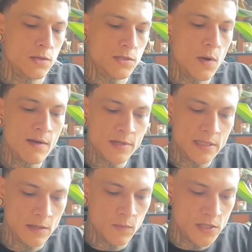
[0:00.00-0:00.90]
So
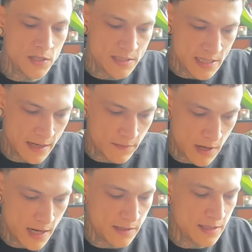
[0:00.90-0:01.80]
everything we just said,
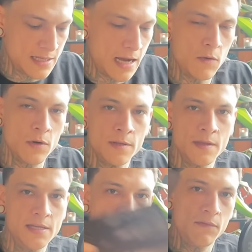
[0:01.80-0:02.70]
right? The Tower and
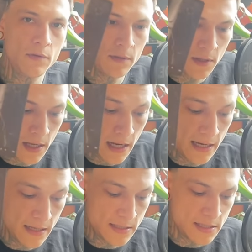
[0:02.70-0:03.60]
the Devil
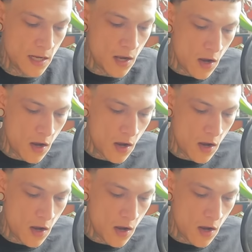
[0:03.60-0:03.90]
is